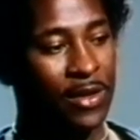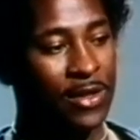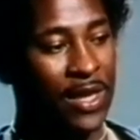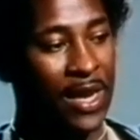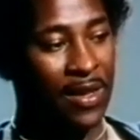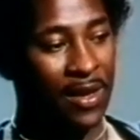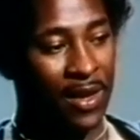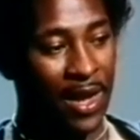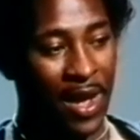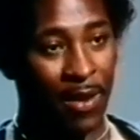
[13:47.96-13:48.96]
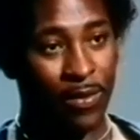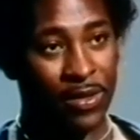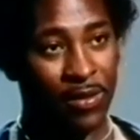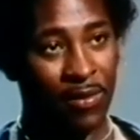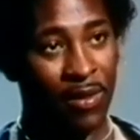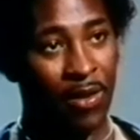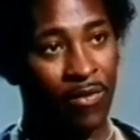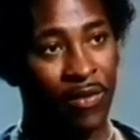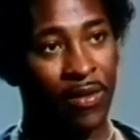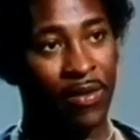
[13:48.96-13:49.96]
say that, yeah, I was screwed
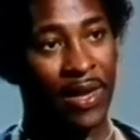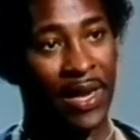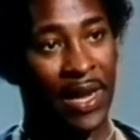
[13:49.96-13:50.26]
over and